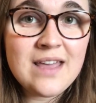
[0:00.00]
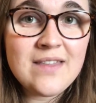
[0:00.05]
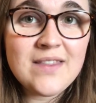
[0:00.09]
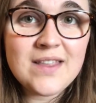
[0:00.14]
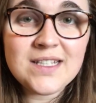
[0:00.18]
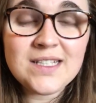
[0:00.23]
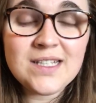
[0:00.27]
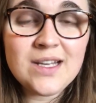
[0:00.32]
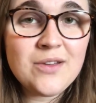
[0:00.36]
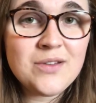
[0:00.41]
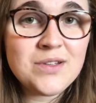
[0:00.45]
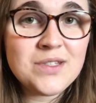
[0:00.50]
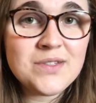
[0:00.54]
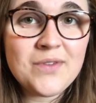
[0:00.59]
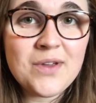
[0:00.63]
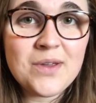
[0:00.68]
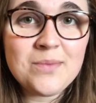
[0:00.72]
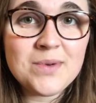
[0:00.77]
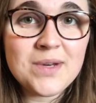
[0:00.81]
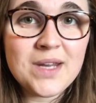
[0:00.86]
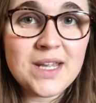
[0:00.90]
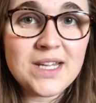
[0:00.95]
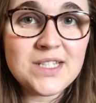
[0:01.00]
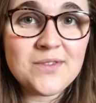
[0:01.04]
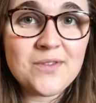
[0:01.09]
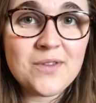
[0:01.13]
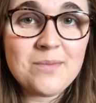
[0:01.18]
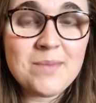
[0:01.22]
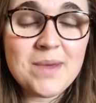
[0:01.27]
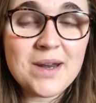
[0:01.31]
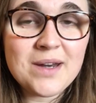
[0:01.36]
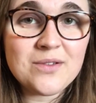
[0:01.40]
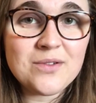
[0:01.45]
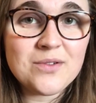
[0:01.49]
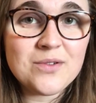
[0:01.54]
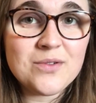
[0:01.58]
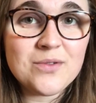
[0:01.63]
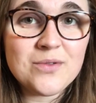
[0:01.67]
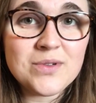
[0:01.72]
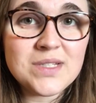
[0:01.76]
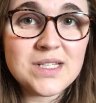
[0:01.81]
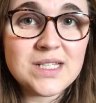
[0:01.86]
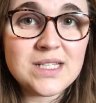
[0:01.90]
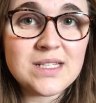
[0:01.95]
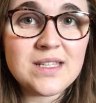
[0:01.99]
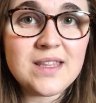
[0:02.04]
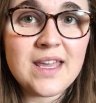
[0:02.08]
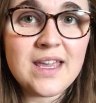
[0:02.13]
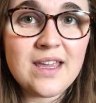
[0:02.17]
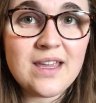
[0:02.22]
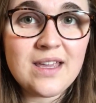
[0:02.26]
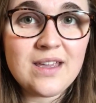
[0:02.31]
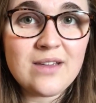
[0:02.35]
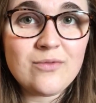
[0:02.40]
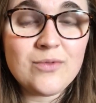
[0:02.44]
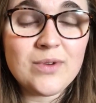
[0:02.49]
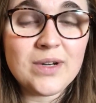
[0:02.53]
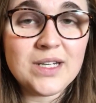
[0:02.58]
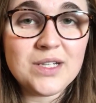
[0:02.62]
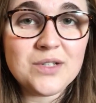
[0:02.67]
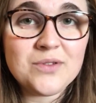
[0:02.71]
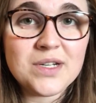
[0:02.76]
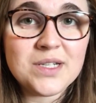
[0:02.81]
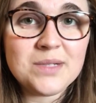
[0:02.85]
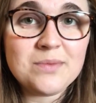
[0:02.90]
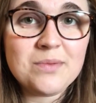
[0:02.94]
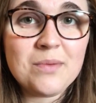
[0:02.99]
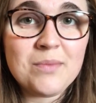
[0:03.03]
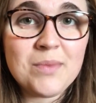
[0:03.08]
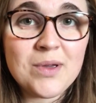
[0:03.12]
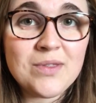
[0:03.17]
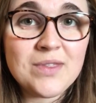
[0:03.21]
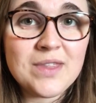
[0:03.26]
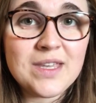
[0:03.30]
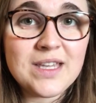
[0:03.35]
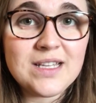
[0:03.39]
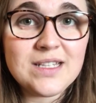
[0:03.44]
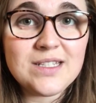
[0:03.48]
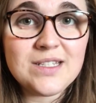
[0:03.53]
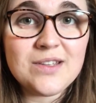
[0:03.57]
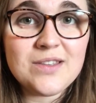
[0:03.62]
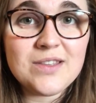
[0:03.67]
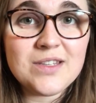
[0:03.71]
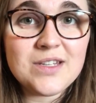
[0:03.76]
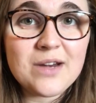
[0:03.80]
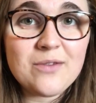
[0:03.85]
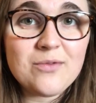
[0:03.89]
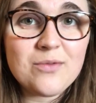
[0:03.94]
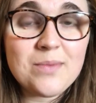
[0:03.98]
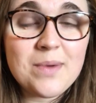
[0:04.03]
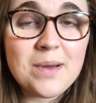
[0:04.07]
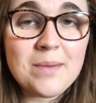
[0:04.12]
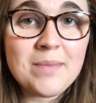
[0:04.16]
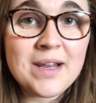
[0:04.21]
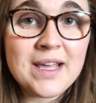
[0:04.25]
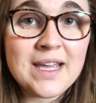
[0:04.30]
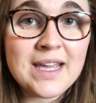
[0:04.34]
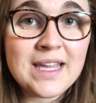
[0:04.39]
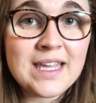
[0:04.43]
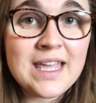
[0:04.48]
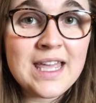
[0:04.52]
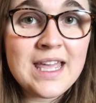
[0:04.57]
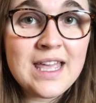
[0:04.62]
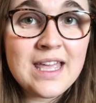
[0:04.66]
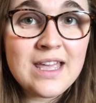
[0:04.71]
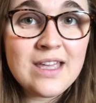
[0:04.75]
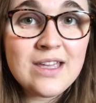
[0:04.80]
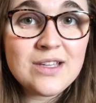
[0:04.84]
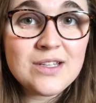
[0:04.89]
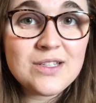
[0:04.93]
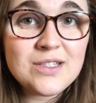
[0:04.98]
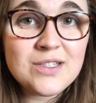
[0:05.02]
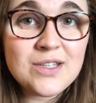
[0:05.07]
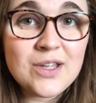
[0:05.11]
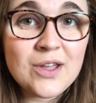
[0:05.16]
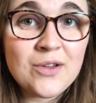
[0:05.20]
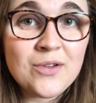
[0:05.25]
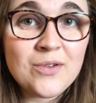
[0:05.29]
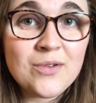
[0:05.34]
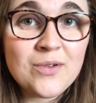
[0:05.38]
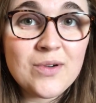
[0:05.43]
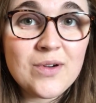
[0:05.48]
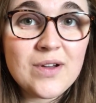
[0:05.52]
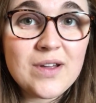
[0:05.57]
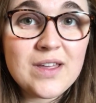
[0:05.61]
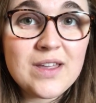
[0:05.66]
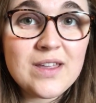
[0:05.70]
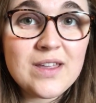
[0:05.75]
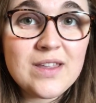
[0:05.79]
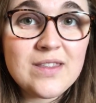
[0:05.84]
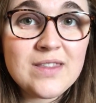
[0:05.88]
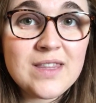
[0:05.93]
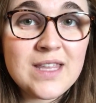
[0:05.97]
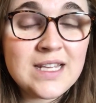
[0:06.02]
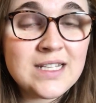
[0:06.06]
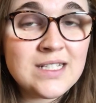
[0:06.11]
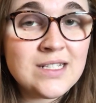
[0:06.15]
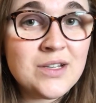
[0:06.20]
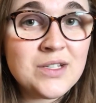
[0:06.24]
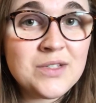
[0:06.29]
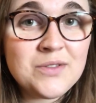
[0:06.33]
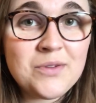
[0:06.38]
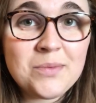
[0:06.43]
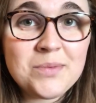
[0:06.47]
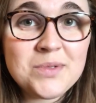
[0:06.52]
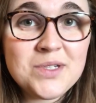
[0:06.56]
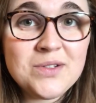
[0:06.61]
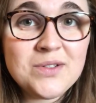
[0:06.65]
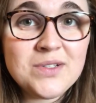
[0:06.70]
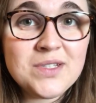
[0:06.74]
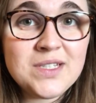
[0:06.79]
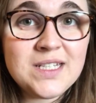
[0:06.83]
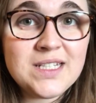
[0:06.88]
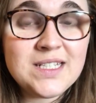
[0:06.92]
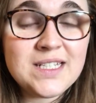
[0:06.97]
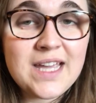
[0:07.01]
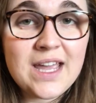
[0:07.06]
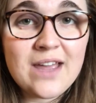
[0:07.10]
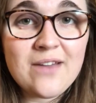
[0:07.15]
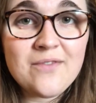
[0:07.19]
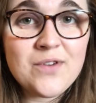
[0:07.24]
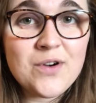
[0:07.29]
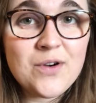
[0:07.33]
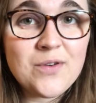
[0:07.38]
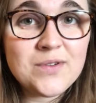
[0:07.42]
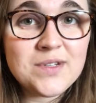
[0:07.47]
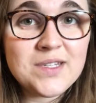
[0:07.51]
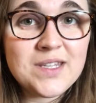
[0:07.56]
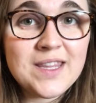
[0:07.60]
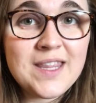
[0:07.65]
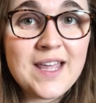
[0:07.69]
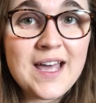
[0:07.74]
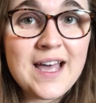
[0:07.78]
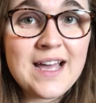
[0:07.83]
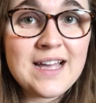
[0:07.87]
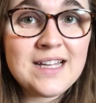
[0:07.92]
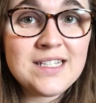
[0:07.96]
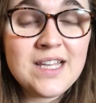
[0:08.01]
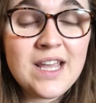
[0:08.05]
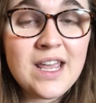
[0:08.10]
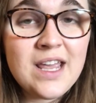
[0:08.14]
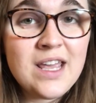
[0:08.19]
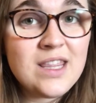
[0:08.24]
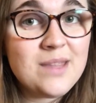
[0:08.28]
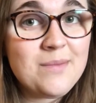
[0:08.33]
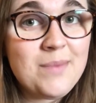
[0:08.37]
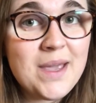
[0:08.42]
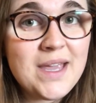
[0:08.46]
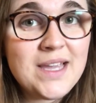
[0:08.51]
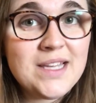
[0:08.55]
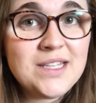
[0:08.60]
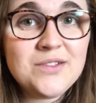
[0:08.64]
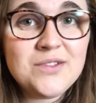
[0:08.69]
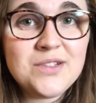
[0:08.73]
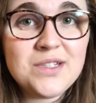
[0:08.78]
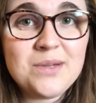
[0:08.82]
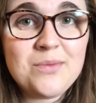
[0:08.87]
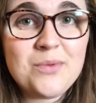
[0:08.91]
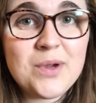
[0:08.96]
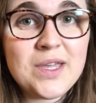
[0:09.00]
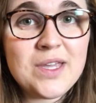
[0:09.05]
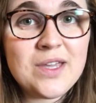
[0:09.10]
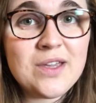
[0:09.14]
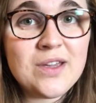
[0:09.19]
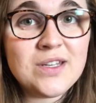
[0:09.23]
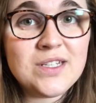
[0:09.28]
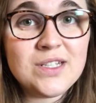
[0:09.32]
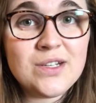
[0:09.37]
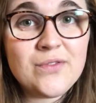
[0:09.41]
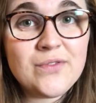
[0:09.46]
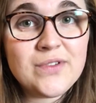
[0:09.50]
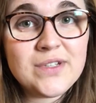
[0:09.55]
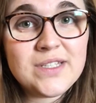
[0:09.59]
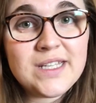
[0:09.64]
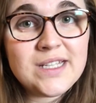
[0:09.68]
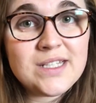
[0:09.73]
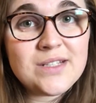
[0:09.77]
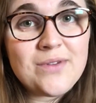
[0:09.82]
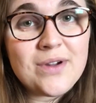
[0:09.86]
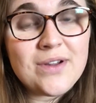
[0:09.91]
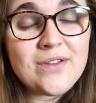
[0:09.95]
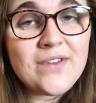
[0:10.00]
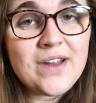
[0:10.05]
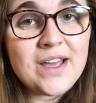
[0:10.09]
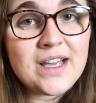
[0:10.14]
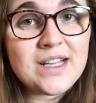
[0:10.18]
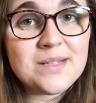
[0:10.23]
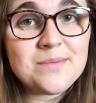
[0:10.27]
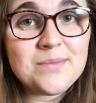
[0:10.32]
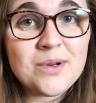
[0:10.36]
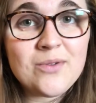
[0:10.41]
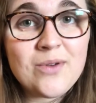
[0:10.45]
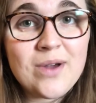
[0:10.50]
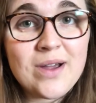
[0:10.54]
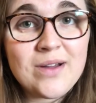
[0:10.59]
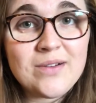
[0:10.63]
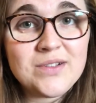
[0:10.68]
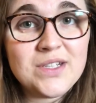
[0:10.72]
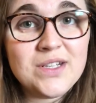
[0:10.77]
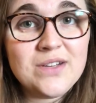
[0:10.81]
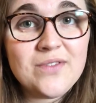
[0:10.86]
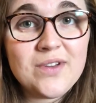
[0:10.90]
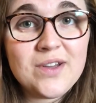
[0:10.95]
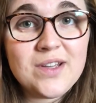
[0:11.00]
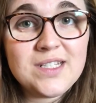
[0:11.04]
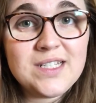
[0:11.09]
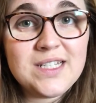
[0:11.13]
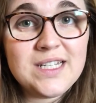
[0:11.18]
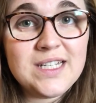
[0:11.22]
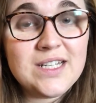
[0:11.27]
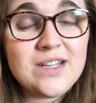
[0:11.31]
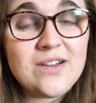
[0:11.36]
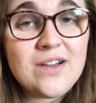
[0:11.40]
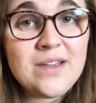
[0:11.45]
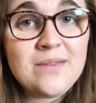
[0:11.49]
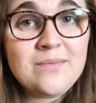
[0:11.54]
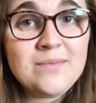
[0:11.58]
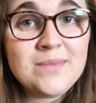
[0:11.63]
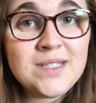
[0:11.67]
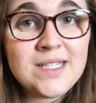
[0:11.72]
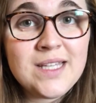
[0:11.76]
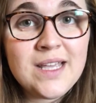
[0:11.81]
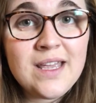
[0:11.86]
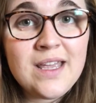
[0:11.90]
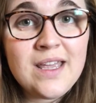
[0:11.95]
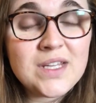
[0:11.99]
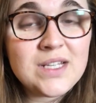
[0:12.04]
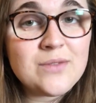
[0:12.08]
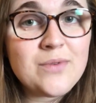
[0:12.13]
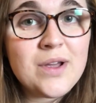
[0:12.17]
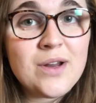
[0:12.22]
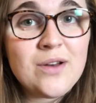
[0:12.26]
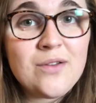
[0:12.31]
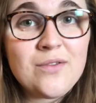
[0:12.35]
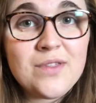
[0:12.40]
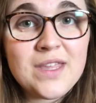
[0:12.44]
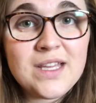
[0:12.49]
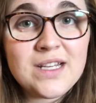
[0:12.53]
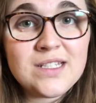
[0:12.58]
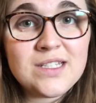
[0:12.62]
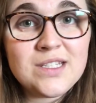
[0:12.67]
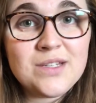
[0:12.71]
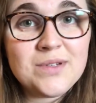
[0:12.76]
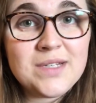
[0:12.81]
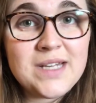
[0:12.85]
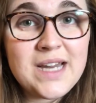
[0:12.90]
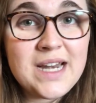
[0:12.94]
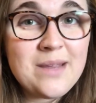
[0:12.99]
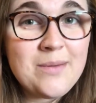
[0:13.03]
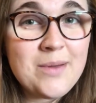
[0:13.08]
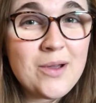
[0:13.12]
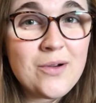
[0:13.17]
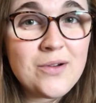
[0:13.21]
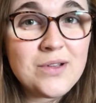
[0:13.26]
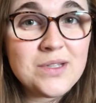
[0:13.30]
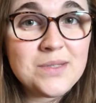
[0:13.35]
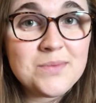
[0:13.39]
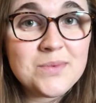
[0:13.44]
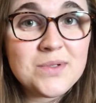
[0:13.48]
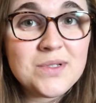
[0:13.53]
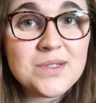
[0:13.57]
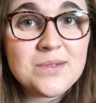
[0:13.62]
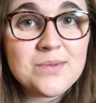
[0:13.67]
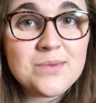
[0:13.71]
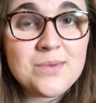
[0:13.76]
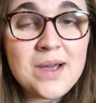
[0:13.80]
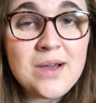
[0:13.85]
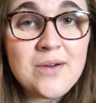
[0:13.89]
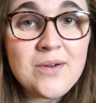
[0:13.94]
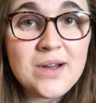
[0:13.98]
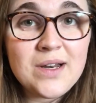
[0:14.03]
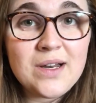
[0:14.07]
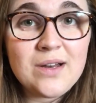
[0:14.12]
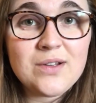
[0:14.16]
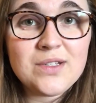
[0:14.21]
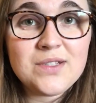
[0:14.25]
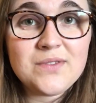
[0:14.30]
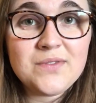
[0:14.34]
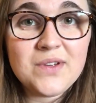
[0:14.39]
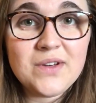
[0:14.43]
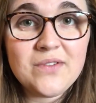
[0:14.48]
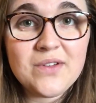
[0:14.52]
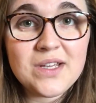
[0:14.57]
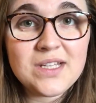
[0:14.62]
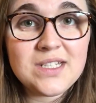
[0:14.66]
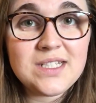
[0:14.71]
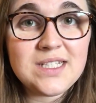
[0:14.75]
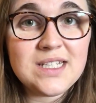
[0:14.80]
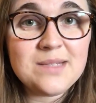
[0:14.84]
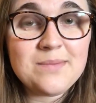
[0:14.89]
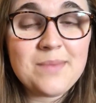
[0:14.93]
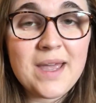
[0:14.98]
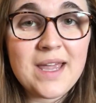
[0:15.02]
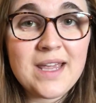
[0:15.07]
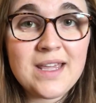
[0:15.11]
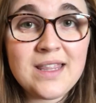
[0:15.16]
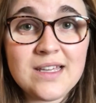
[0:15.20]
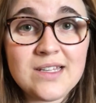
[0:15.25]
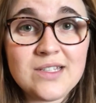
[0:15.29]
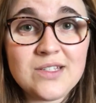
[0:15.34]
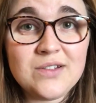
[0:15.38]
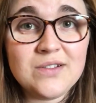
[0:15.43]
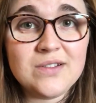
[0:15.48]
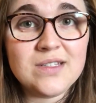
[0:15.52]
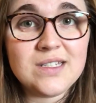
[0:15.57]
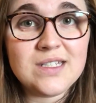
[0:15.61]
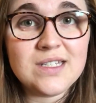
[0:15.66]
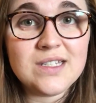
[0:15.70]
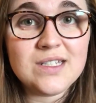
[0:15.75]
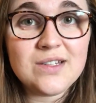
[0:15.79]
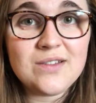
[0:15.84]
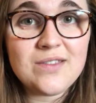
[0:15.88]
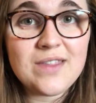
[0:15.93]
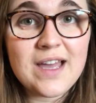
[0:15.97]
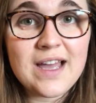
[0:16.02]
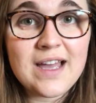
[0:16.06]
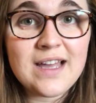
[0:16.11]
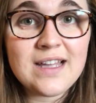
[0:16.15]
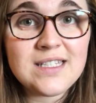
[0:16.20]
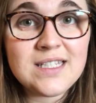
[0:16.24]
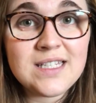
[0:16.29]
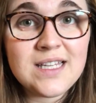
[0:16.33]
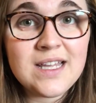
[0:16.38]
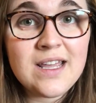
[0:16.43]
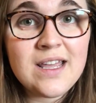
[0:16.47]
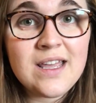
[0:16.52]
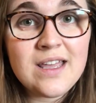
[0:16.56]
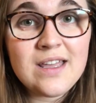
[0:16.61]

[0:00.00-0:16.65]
There's loads of open days for the medical courses because they really try to promote these to the general public, so there's loads of opportunities to get involved in that. The pay is usually pretty good, and obviously it's quite flexible around university times. There's quite a lot of things to do with teddy bear hospitals as well, and a lot of universities pay their students to do that.